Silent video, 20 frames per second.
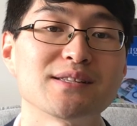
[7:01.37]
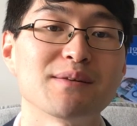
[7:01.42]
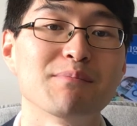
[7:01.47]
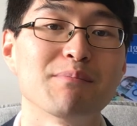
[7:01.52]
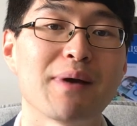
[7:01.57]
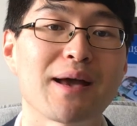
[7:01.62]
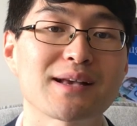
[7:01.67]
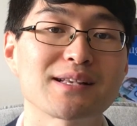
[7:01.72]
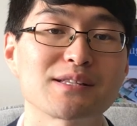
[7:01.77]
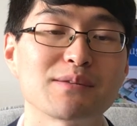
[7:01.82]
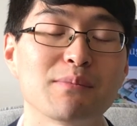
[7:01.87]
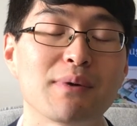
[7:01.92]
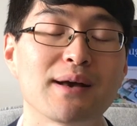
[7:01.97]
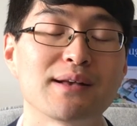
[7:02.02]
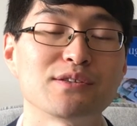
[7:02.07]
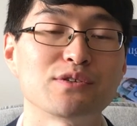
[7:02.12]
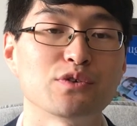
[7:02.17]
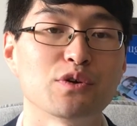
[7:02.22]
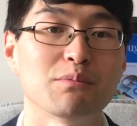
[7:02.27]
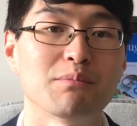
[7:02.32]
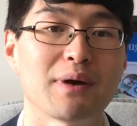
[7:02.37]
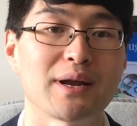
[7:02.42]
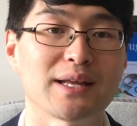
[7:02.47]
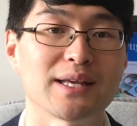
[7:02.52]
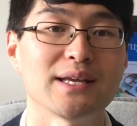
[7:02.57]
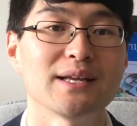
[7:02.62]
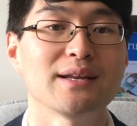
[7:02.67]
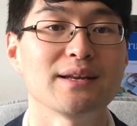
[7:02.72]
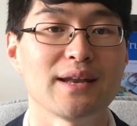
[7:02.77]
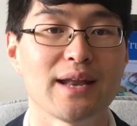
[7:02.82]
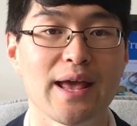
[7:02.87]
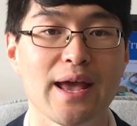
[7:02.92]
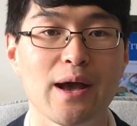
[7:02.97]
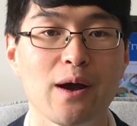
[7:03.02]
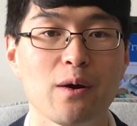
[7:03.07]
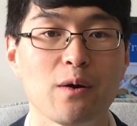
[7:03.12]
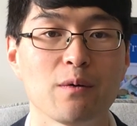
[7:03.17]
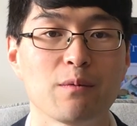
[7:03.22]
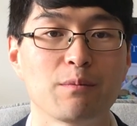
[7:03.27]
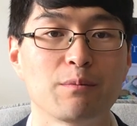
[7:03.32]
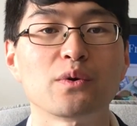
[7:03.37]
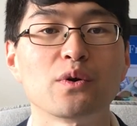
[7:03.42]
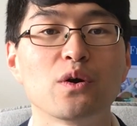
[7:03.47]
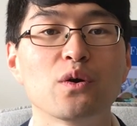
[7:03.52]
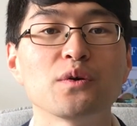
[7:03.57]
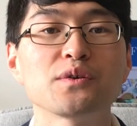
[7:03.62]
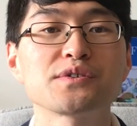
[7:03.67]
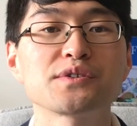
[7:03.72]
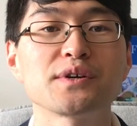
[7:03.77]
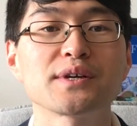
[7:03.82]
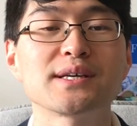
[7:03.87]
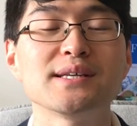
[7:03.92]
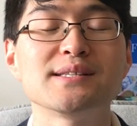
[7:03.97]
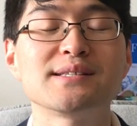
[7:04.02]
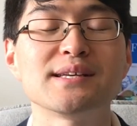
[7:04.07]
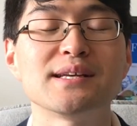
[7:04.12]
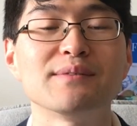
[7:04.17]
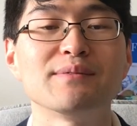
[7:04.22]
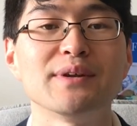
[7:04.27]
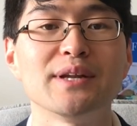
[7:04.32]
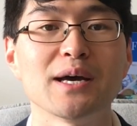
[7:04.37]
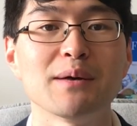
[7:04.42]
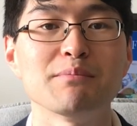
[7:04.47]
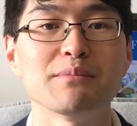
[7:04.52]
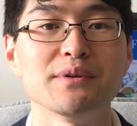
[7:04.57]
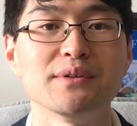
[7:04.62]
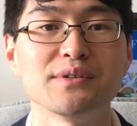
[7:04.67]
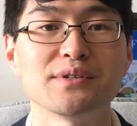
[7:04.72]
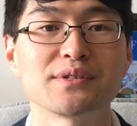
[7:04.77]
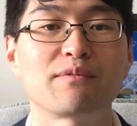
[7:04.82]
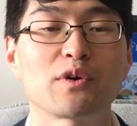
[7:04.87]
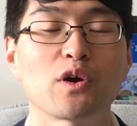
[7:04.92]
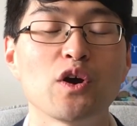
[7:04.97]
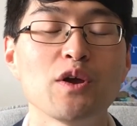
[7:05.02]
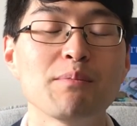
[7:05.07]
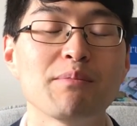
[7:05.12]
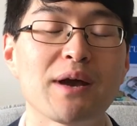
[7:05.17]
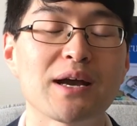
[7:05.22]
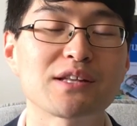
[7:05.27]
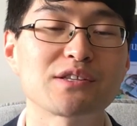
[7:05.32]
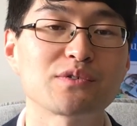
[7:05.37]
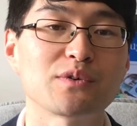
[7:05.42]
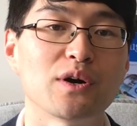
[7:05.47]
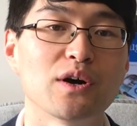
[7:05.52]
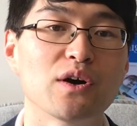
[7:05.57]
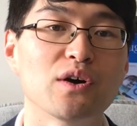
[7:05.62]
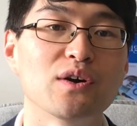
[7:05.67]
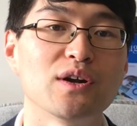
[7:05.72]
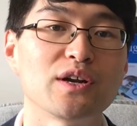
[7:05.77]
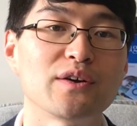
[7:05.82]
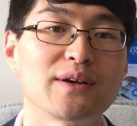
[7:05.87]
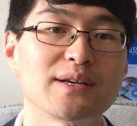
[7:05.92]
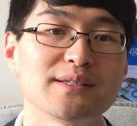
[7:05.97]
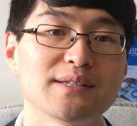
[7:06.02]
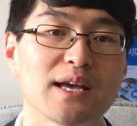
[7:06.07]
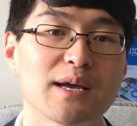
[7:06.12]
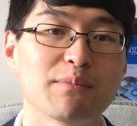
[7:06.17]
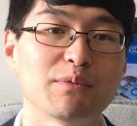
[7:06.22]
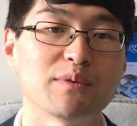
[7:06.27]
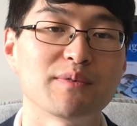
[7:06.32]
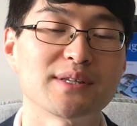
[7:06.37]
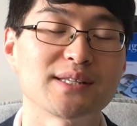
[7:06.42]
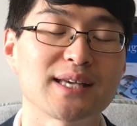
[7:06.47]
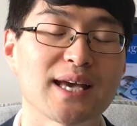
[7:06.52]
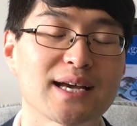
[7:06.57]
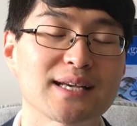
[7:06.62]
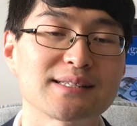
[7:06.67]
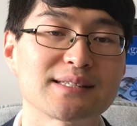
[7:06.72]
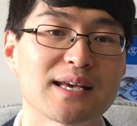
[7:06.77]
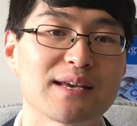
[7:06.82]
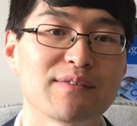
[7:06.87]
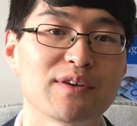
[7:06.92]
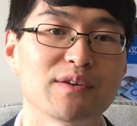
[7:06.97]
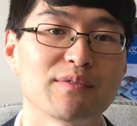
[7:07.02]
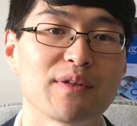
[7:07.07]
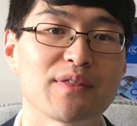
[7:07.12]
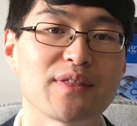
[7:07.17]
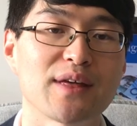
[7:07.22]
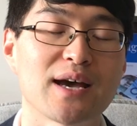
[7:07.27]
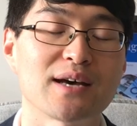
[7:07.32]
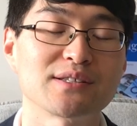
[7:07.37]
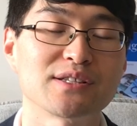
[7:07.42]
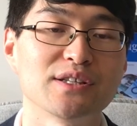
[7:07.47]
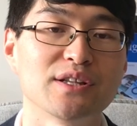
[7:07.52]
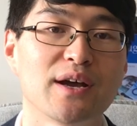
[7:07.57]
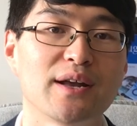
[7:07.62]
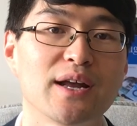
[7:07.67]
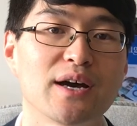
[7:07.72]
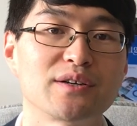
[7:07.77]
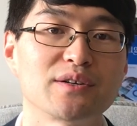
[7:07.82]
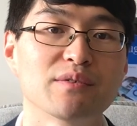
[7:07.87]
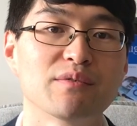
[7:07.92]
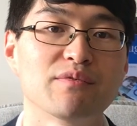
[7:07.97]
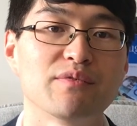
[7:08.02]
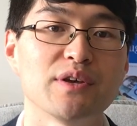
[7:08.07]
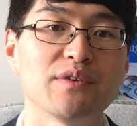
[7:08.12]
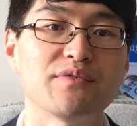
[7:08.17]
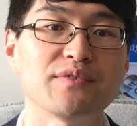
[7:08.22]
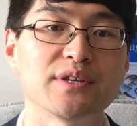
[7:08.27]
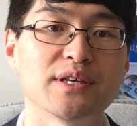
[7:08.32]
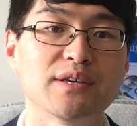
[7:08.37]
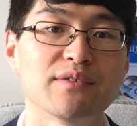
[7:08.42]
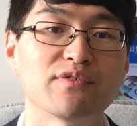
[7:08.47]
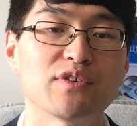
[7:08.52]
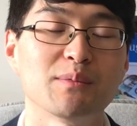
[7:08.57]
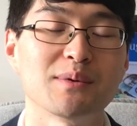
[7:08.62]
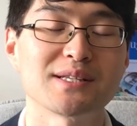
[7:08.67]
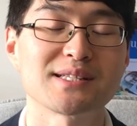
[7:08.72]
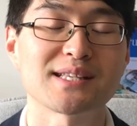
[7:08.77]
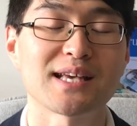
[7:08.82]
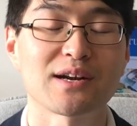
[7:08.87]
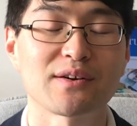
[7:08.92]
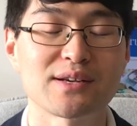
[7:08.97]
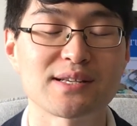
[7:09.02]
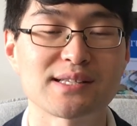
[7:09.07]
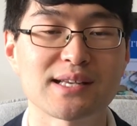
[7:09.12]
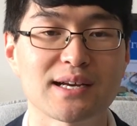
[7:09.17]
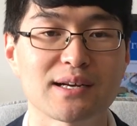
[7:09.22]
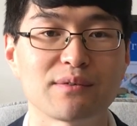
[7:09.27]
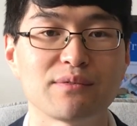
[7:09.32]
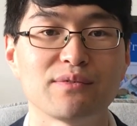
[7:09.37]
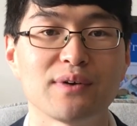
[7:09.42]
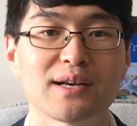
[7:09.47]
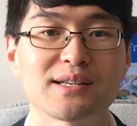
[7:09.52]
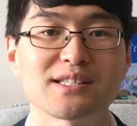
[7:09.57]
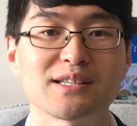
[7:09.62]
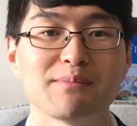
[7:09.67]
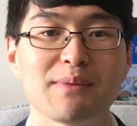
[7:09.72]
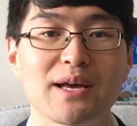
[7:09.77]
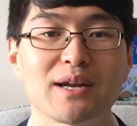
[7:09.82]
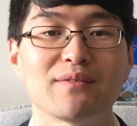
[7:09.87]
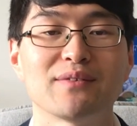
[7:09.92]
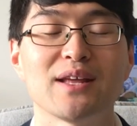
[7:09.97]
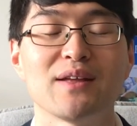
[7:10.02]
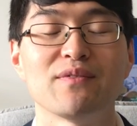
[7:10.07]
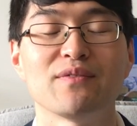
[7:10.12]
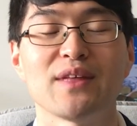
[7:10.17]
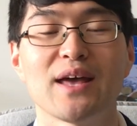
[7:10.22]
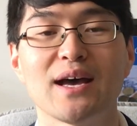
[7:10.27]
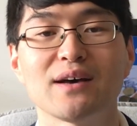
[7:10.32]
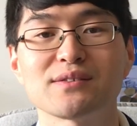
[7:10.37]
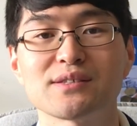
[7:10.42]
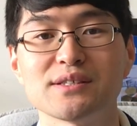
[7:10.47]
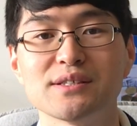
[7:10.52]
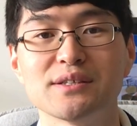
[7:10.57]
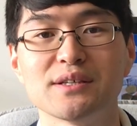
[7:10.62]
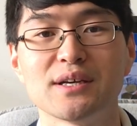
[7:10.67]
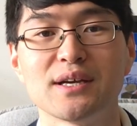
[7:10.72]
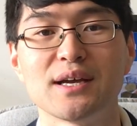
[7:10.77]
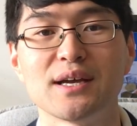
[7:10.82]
maximize your money now. Also consider the numbers. Going back to our earlier example of a tax saving of $1,950 from a salary sacrificed amount of $10,000,